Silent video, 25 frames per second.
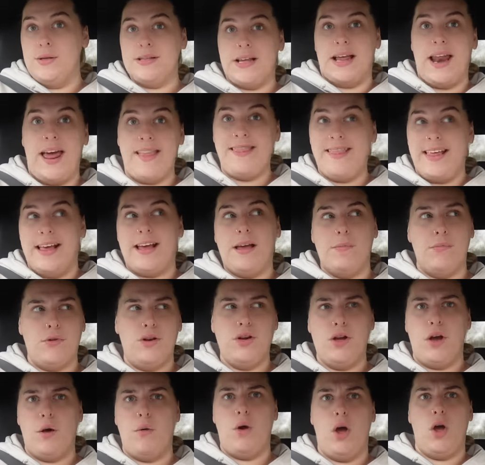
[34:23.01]
and I think I'm
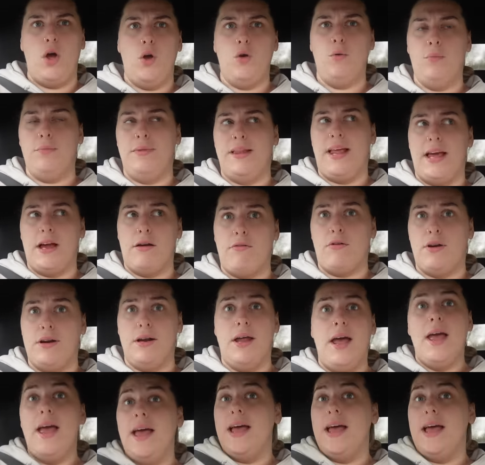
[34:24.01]
gonna go home later on